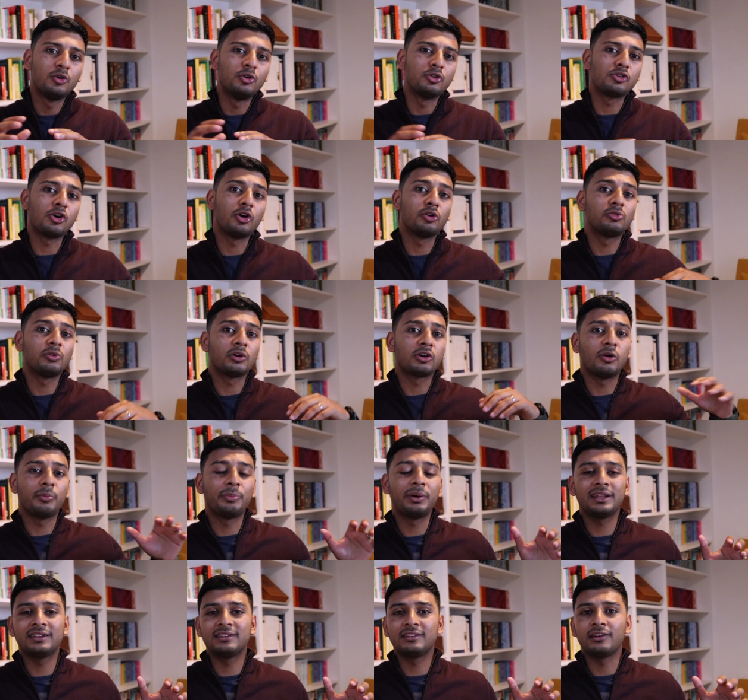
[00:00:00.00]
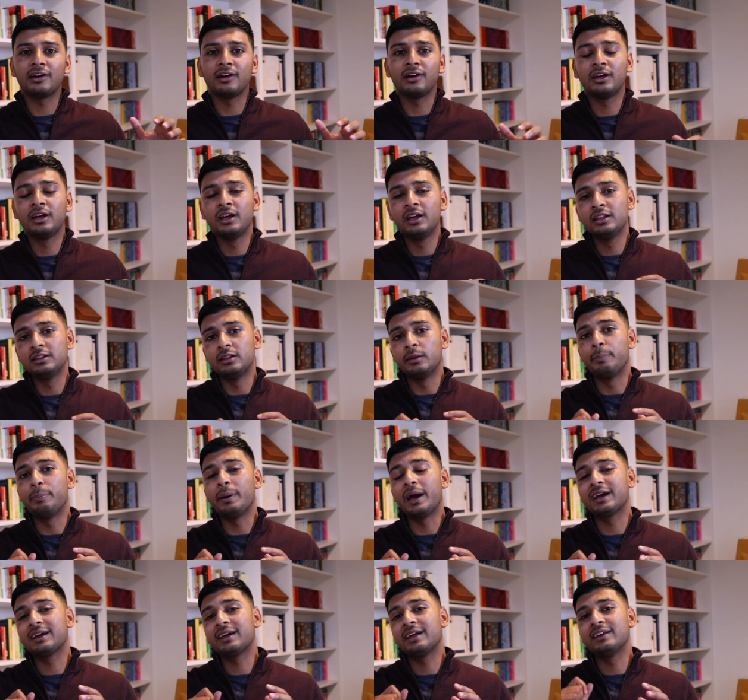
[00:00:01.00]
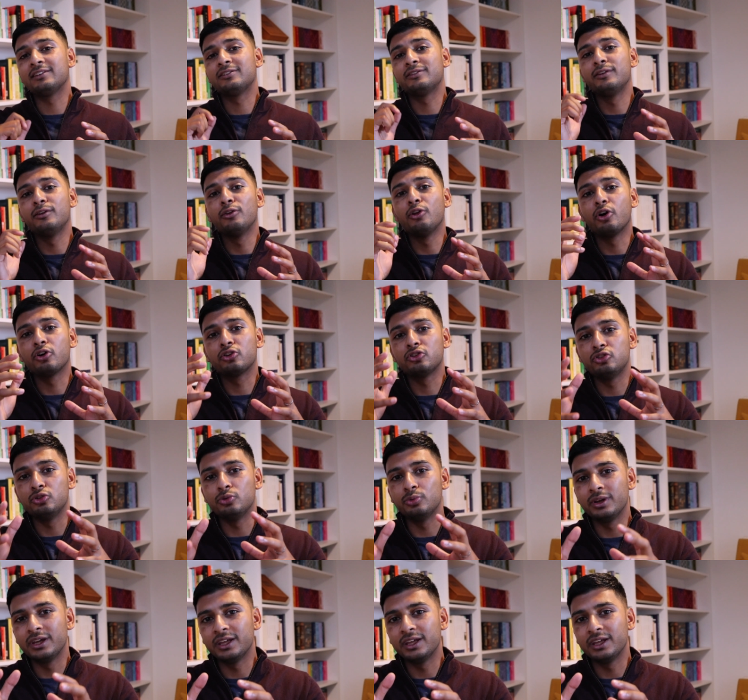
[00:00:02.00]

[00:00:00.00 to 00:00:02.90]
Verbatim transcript: or go to a competitor the bank has to lock you